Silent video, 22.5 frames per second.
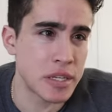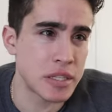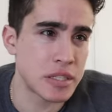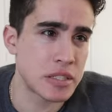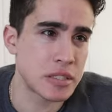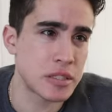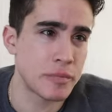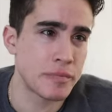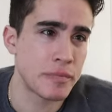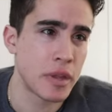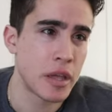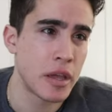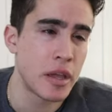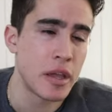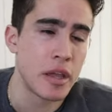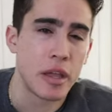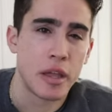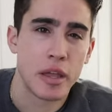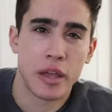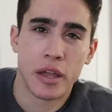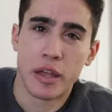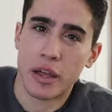is
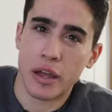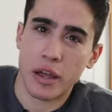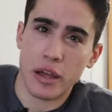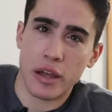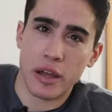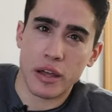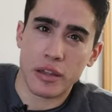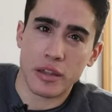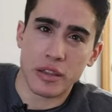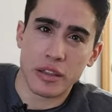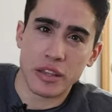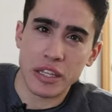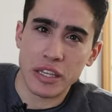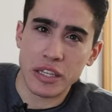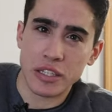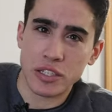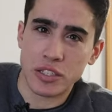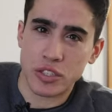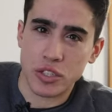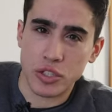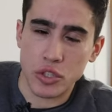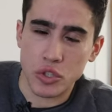
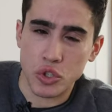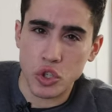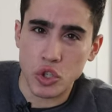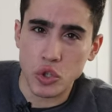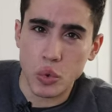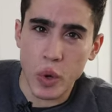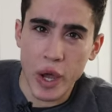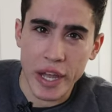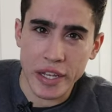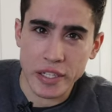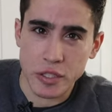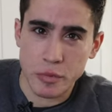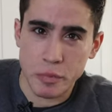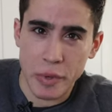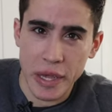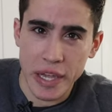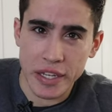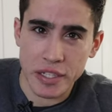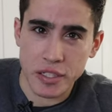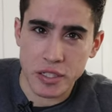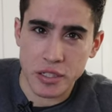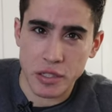these US
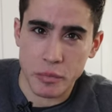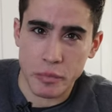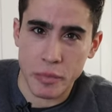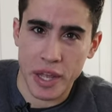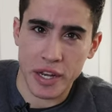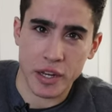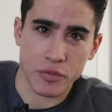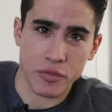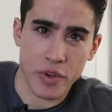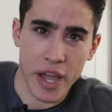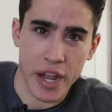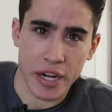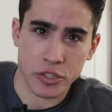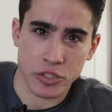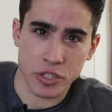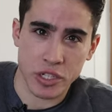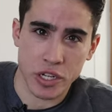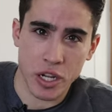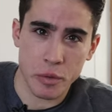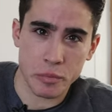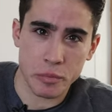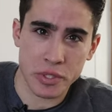based
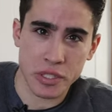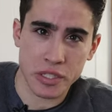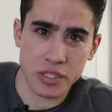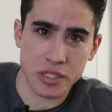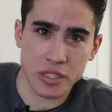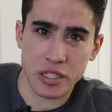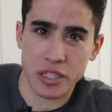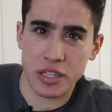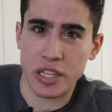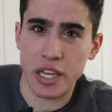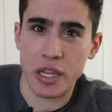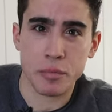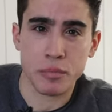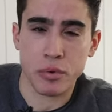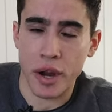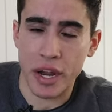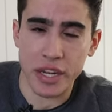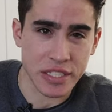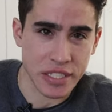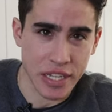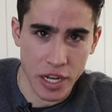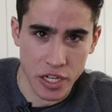manufacturing companies, they
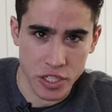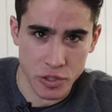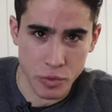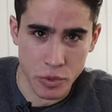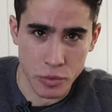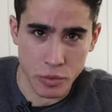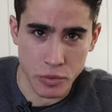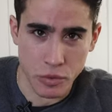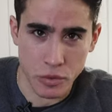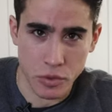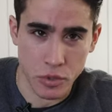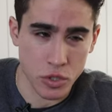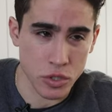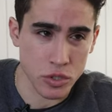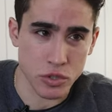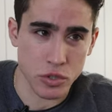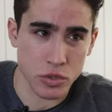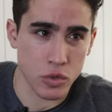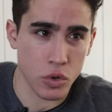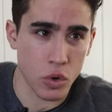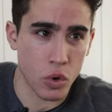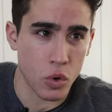price gouge people
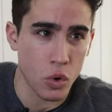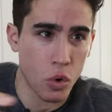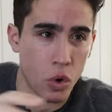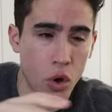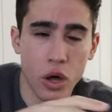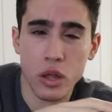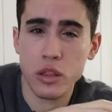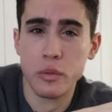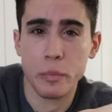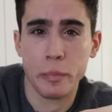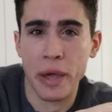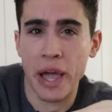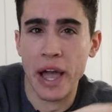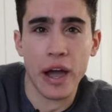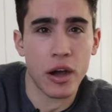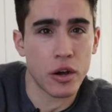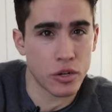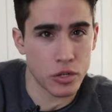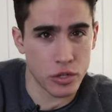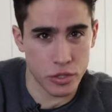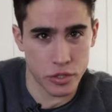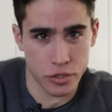because all the
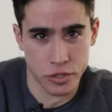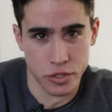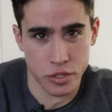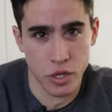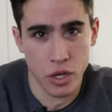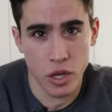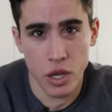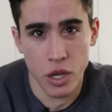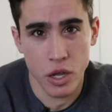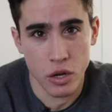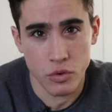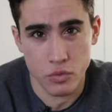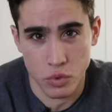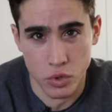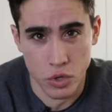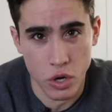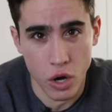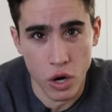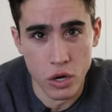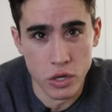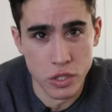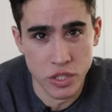powders,
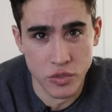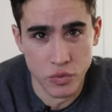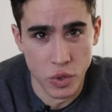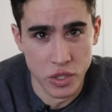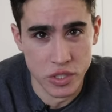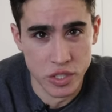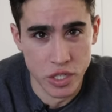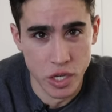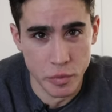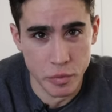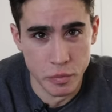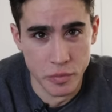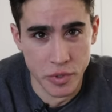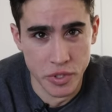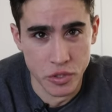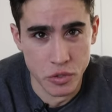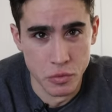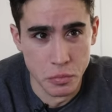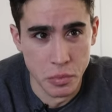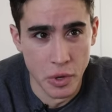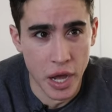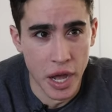regardless of what
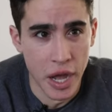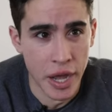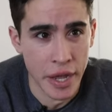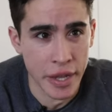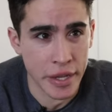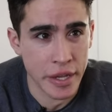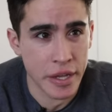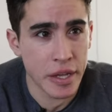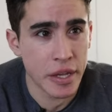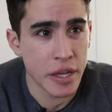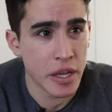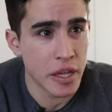supplement you buy,